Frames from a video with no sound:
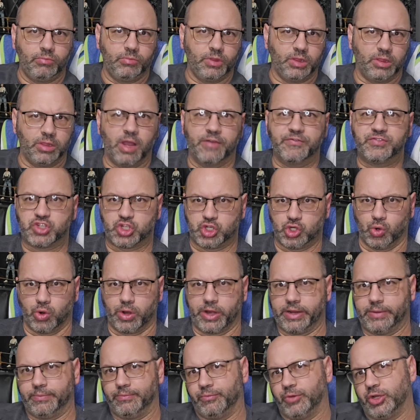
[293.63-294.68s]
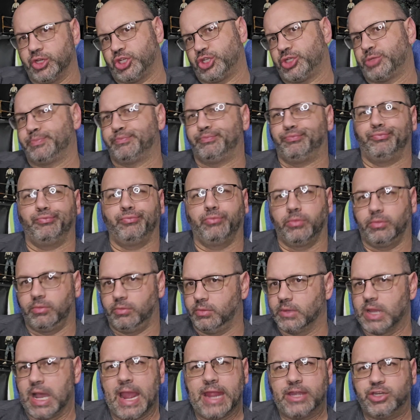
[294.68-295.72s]
love story, which
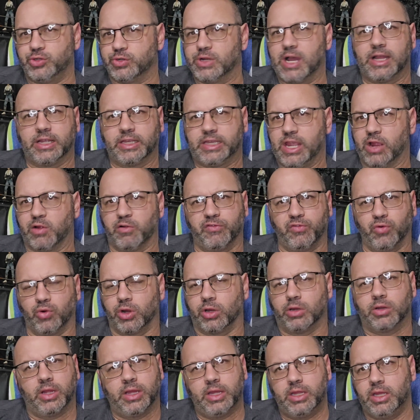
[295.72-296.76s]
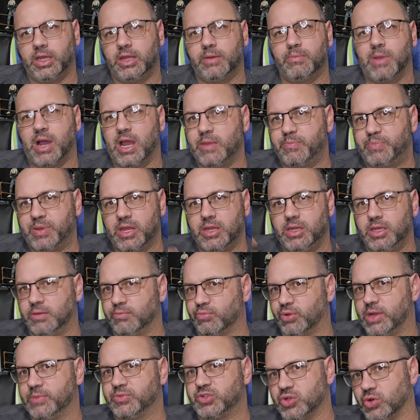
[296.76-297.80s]
I do not care for. In my opinion,
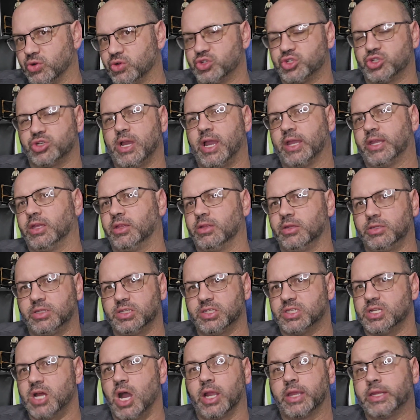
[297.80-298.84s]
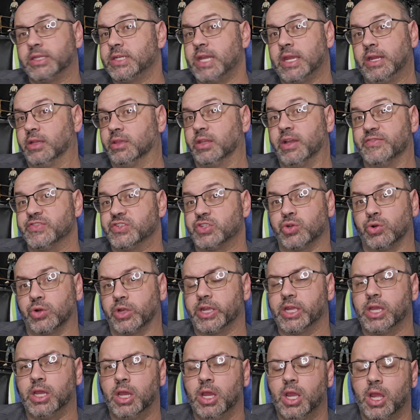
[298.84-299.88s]
Bram Stoker's Dracula does not contain a love
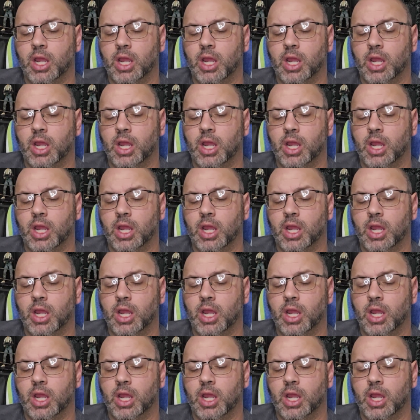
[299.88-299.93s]
story.